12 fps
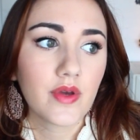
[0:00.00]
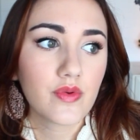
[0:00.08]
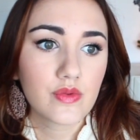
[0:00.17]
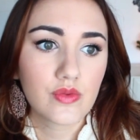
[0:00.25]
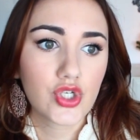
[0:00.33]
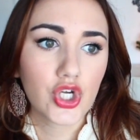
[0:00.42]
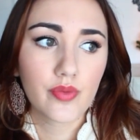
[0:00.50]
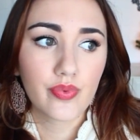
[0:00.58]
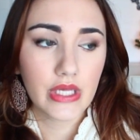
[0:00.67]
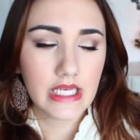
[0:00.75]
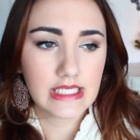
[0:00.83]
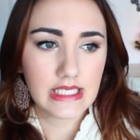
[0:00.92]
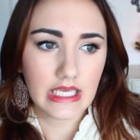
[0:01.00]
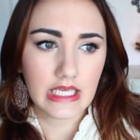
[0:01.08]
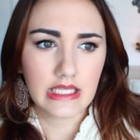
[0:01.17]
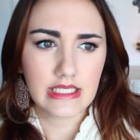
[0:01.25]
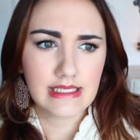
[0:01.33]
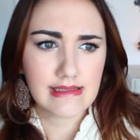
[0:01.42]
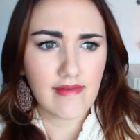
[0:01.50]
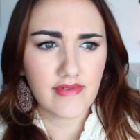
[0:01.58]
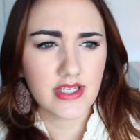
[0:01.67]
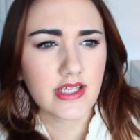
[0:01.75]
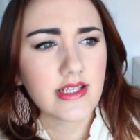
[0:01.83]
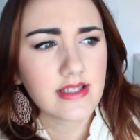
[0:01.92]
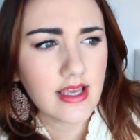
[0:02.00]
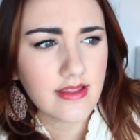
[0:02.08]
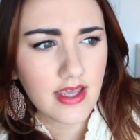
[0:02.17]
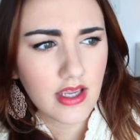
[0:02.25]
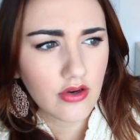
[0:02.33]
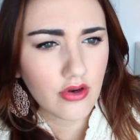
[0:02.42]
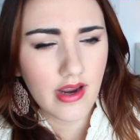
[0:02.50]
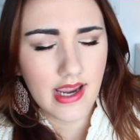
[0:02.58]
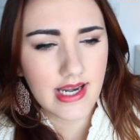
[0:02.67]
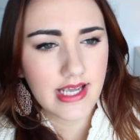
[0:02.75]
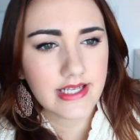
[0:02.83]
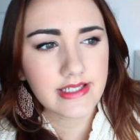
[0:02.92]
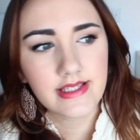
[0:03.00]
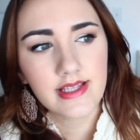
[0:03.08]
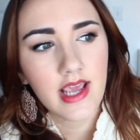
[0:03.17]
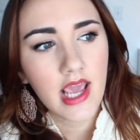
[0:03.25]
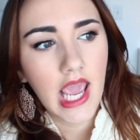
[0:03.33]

it took place like in the 70s I think or 80s